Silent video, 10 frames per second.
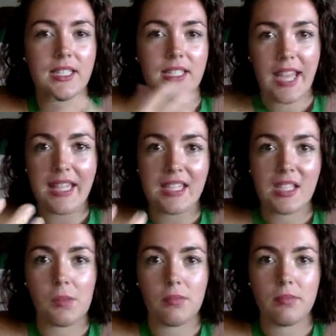
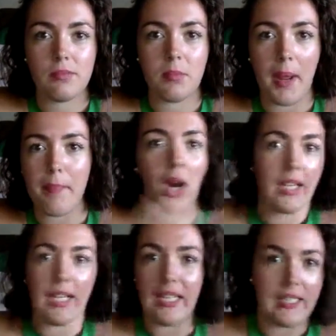test my
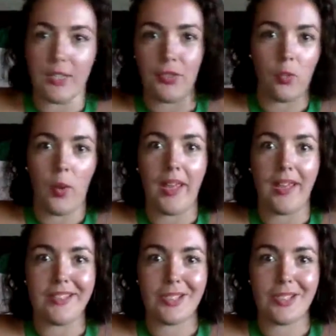body in different ways.